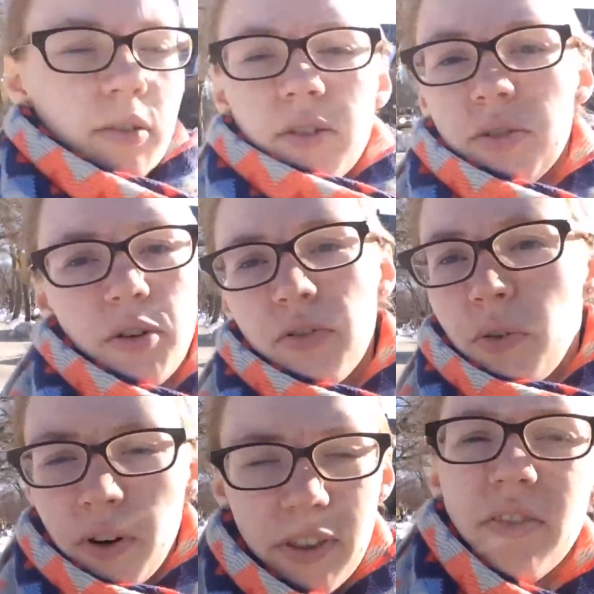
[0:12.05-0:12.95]
I want you to go
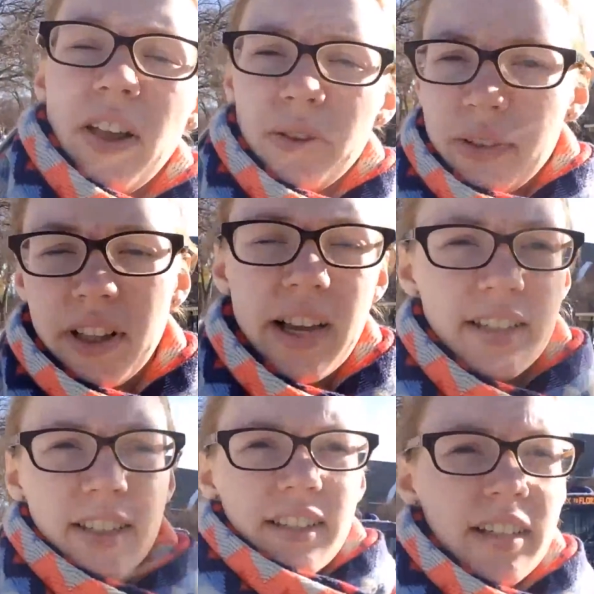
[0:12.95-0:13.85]
forth and find those
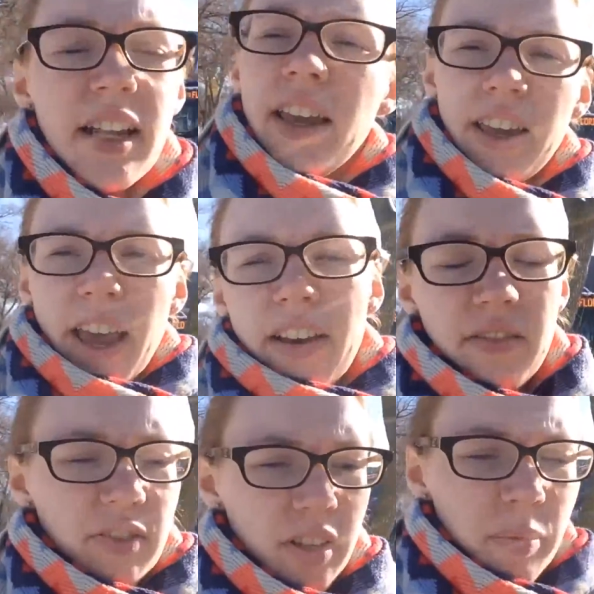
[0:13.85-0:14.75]
classes and
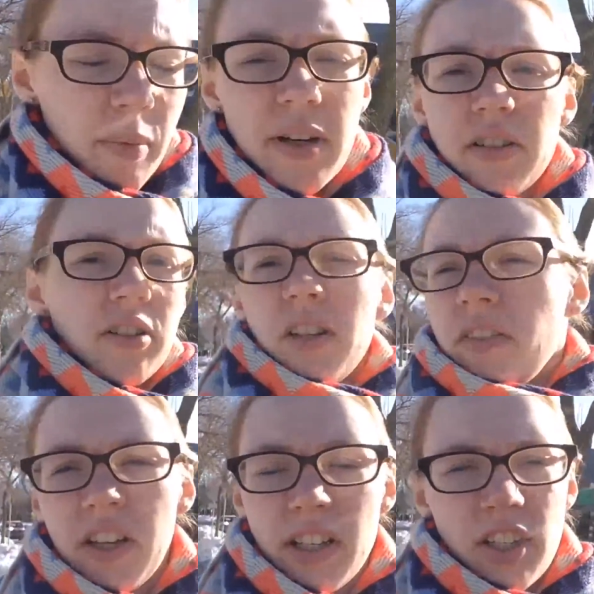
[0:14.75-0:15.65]
have supplemental
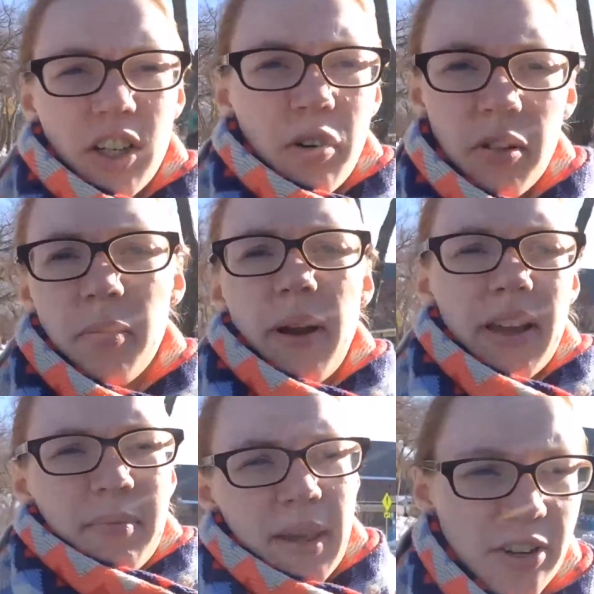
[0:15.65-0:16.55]
certificates to go with
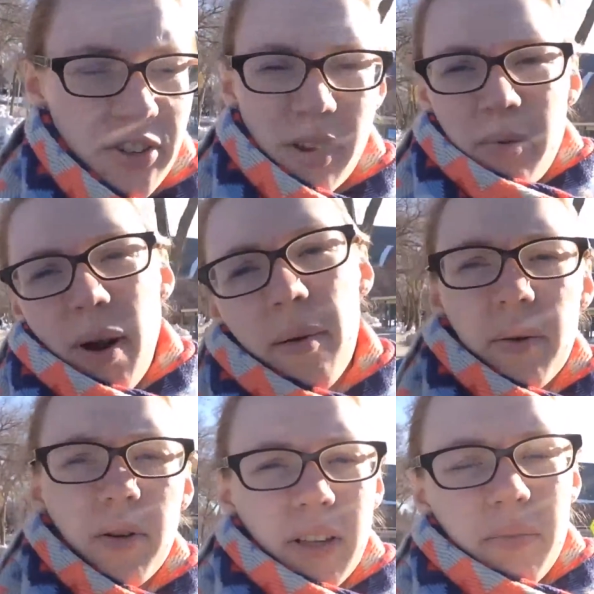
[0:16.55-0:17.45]
my major that
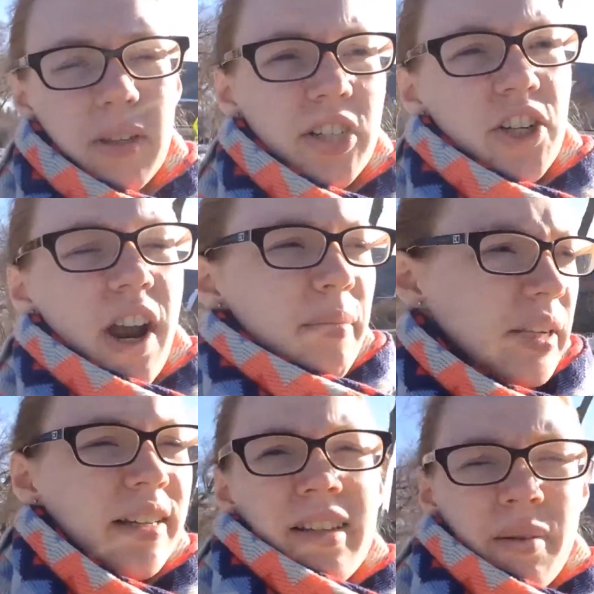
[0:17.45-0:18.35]
probably won't give me a job
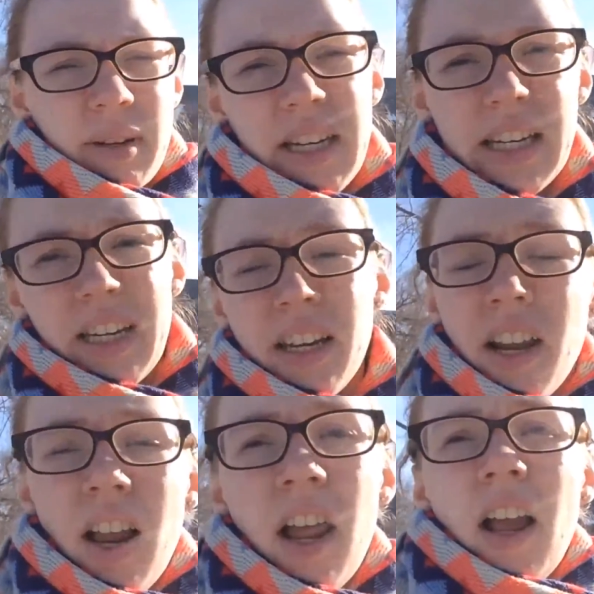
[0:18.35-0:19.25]
because I'm an idiot.
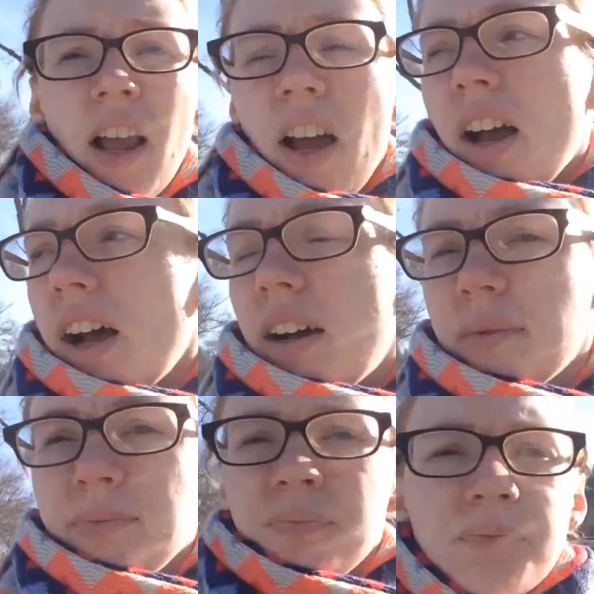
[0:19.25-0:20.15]

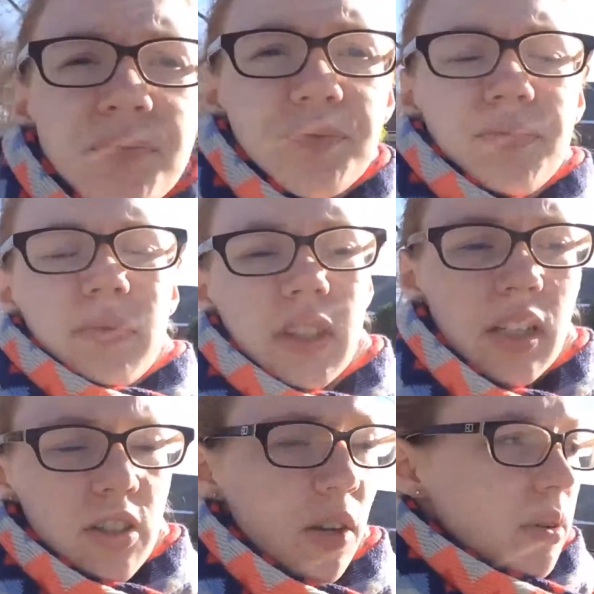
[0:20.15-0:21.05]
Um,
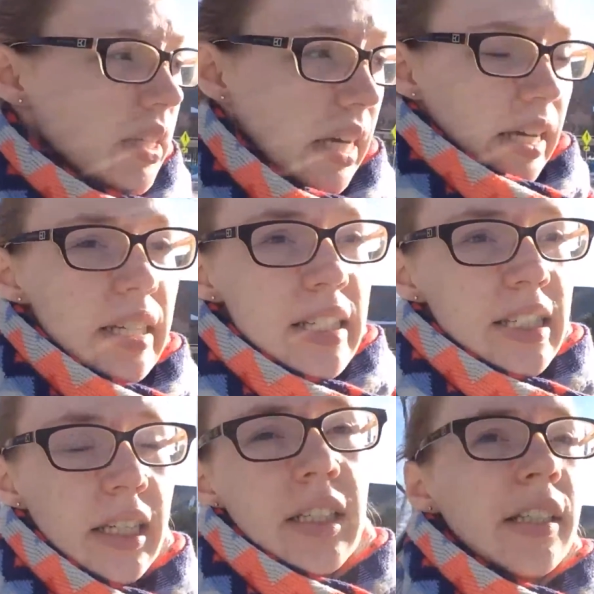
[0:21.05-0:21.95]
so
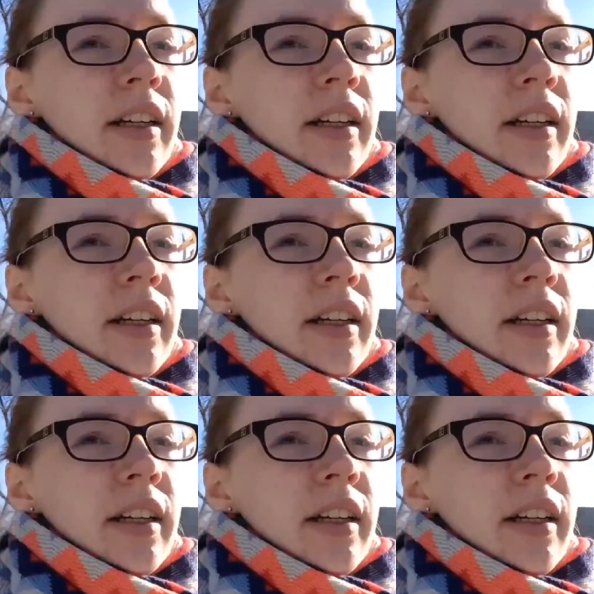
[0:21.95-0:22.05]
yes,